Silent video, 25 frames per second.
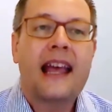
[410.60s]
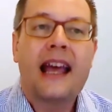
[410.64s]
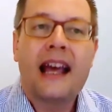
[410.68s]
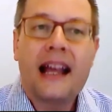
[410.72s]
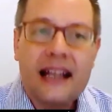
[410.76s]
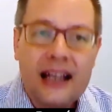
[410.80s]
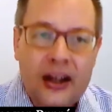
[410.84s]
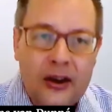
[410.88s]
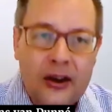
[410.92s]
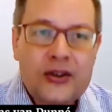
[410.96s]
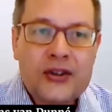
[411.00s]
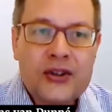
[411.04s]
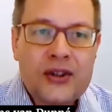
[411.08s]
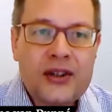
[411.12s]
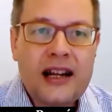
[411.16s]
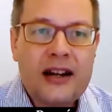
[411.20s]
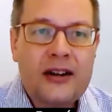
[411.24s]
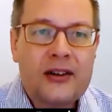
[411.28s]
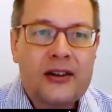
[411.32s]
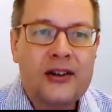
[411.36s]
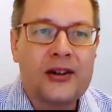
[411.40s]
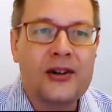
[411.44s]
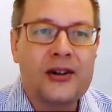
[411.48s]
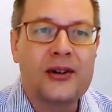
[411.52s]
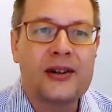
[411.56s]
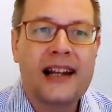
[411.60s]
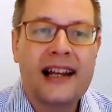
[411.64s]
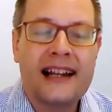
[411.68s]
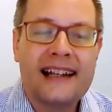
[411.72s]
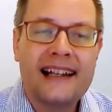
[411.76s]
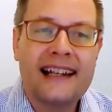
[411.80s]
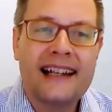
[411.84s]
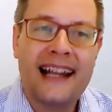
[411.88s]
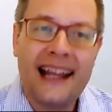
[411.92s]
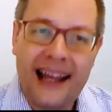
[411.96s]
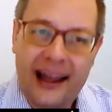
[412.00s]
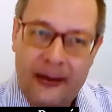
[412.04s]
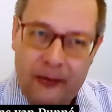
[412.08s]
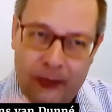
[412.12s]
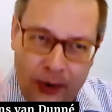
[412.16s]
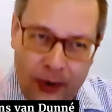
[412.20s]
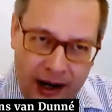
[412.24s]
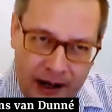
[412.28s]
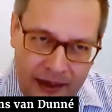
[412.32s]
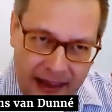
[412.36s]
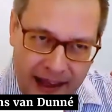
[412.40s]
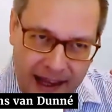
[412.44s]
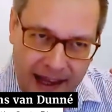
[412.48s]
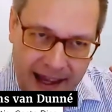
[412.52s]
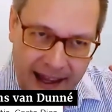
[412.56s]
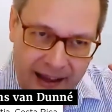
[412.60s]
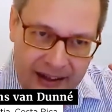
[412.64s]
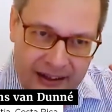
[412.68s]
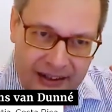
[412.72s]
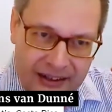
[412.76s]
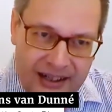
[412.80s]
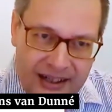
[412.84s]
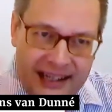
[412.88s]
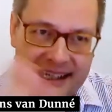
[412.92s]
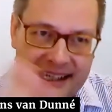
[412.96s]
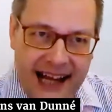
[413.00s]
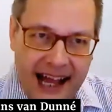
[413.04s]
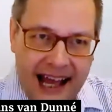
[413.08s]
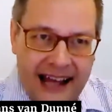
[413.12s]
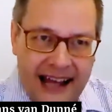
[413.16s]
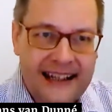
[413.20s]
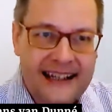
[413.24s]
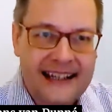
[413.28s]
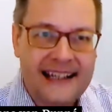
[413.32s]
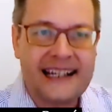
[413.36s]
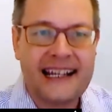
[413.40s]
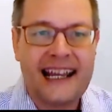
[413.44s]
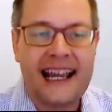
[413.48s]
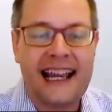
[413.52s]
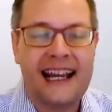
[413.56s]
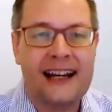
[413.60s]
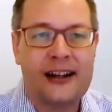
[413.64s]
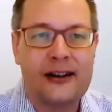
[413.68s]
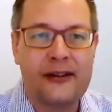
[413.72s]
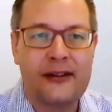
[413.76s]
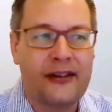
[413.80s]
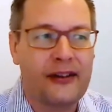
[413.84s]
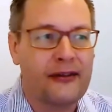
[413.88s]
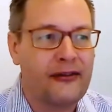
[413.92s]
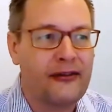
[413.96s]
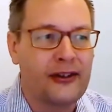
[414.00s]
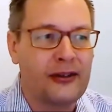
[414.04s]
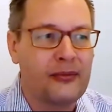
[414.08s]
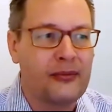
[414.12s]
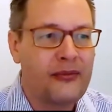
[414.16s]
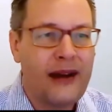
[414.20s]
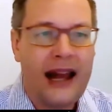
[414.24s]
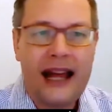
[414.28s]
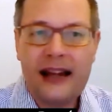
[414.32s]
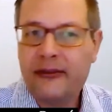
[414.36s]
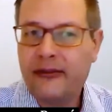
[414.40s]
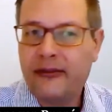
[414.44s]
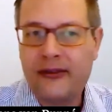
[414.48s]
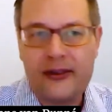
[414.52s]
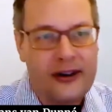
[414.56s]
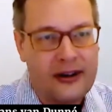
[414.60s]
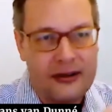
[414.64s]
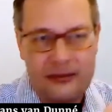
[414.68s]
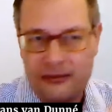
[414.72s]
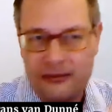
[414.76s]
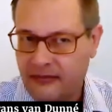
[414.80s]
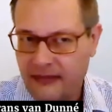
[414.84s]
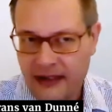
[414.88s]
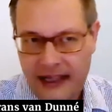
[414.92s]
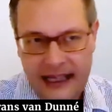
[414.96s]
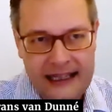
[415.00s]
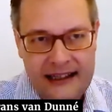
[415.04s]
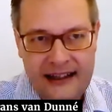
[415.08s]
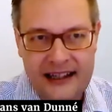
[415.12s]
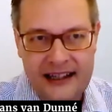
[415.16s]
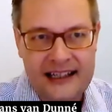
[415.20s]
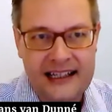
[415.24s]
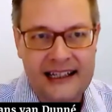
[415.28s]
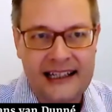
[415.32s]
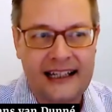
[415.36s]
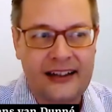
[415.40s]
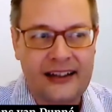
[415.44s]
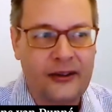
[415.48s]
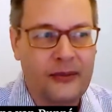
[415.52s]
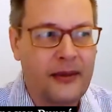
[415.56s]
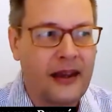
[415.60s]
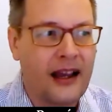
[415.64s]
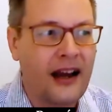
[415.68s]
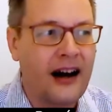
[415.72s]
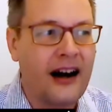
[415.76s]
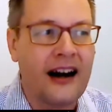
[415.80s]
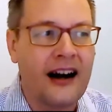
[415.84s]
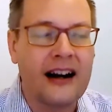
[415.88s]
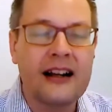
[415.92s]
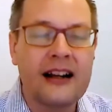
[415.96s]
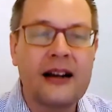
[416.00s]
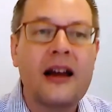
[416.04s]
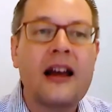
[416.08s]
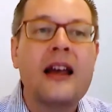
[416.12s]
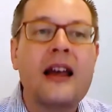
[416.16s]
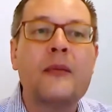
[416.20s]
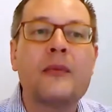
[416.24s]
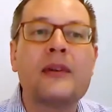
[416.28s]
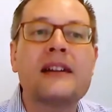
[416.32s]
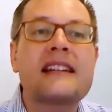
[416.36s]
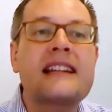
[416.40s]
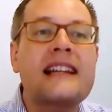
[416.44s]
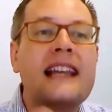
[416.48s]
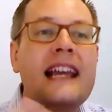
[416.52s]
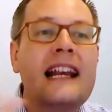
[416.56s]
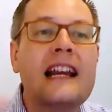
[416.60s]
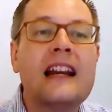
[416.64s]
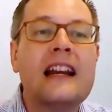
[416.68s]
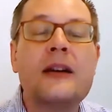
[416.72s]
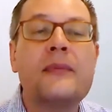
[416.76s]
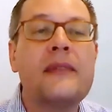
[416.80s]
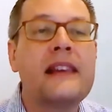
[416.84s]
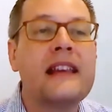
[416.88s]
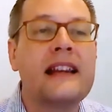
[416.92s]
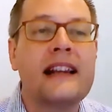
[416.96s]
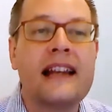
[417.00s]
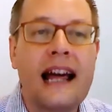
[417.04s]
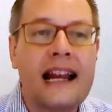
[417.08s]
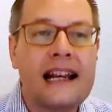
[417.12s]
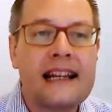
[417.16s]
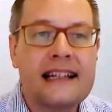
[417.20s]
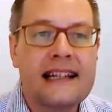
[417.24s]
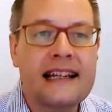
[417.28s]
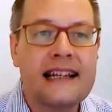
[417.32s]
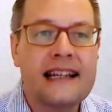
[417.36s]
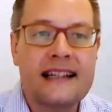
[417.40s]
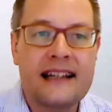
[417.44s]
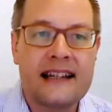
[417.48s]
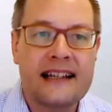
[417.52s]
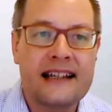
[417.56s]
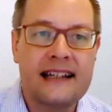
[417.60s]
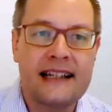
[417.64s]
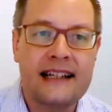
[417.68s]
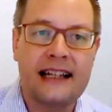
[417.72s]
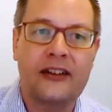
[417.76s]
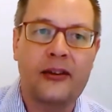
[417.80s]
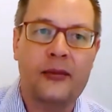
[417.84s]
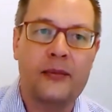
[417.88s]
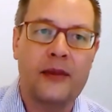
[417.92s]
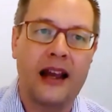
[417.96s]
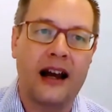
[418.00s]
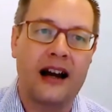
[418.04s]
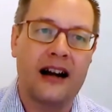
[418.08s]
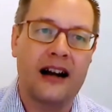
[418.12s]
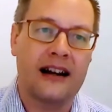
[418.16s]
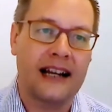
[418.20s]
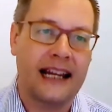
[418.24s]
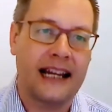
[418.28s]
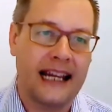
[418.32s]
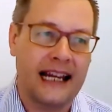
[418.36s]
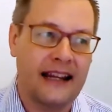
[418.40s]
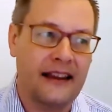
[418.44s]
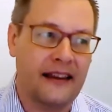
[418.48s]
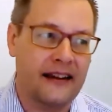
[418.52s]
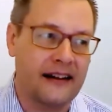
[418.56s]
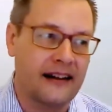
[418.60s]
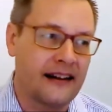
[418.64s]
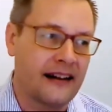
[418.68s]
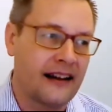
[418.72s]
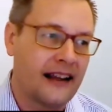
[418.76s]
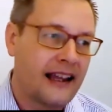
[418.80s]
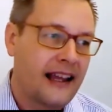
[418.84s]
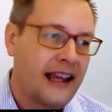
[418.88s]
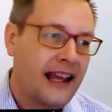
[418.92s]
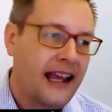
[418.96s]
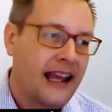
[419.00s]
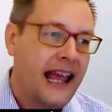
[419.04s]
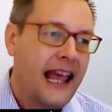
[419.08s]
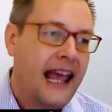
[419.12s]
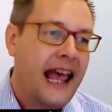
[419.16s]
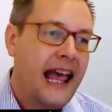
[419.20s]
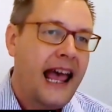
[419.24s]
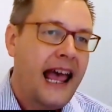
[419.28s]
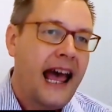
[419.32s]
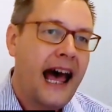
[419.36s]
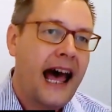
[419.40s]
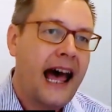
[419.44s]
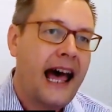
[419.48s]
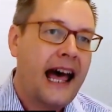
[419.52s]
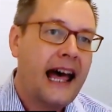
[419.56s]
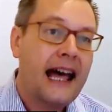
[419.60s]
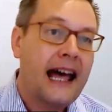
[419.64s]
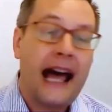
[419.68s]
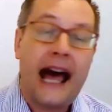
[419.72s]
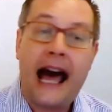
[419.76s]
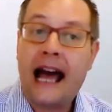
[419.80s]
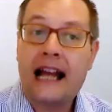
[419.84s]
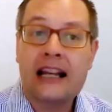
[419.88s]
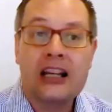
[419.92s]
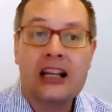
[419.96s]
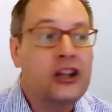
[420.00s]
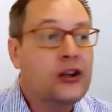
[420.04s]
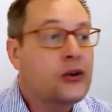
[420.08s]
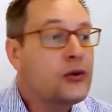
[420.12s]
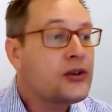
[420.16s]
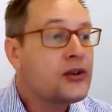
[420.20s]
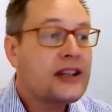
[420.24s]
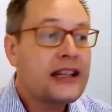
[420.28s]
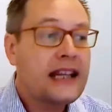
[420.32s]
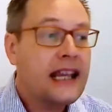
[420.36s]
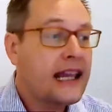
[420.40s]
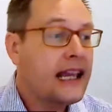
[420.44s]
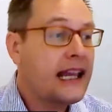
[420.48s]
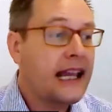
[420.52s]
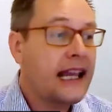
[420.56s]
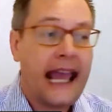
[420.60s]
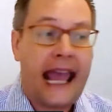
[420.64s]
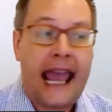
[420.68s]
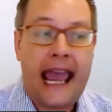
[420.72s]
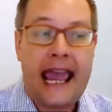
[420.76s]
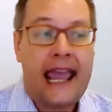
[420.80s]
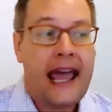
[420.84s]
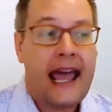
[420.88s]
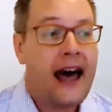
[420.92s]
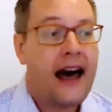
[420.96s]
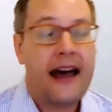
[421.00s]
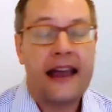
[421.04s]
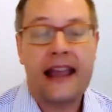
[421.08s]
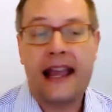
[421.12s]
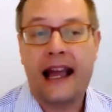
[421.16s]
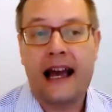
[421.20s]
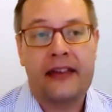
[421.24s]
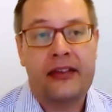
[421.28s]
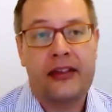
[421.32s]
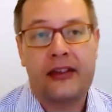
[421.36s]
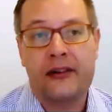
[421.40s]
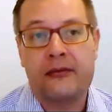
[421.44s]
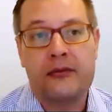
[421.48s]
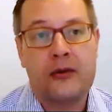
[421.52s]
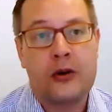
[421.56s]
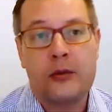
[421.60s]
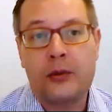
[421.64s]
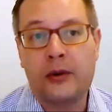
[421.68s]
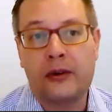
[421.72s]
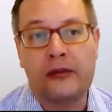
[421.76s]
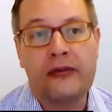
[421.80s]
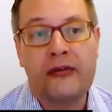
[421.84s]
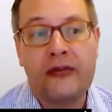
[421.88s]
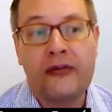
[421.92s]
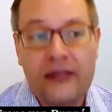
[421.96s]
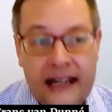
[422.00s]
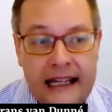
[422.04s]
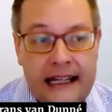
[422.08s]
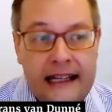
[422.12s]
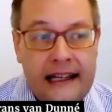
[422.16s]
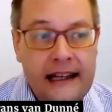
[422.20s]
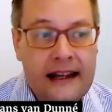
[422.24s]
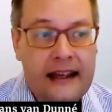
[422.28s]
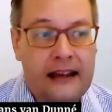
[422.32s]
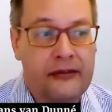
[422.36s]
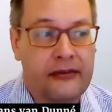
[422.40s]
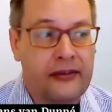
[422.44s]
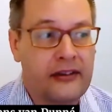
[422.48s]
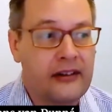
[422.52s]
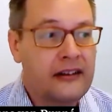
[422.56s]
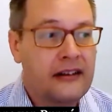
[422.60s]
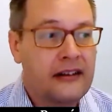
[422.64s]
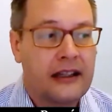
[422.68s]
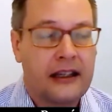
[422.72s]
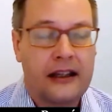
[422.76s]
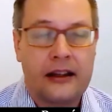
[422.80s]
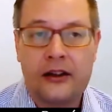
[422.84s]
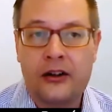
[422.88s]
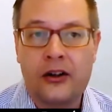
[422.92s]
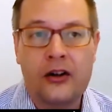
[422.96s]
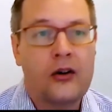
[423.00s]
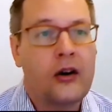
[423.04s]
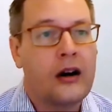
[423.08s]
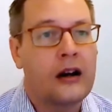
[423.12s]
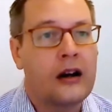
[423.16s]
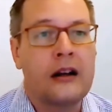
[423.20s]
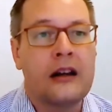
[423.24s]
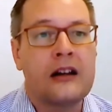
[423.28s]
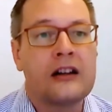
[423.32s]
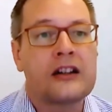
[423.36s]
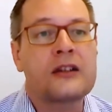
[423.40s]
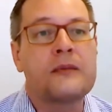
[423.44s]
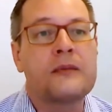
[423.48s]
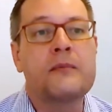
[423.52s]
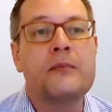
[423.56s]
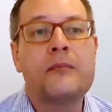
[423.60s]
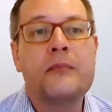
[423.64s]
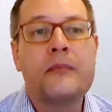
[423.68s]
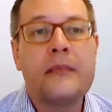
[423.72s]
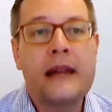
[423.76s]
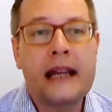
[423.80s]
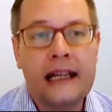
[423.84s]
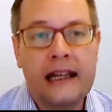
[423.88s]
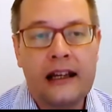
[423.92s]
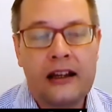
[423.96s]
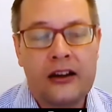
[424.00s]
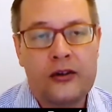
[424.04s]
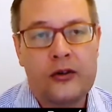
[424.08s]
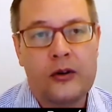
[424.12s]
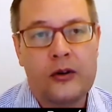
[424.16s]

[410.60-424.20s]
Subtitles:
They also now know that where they understand the scaling of their full platform, it doesn't need to be hard, but scaling up the analysis doesn't need to be hard either. And using AI at the robot fleet level, unlocks many new